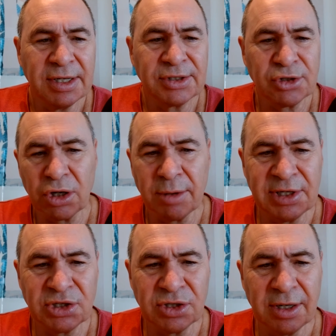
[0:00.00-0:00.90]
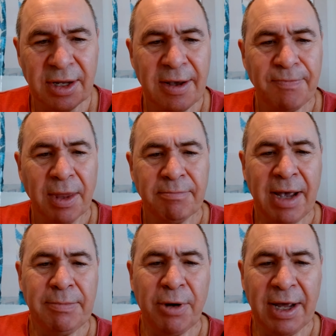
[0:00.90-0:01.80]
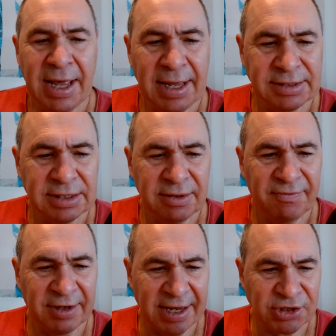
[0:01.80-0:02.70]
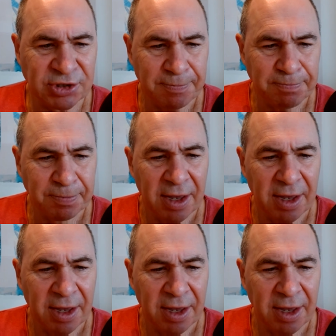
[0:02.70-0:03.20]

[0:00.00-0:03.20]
circumcision made by hands in the flesh,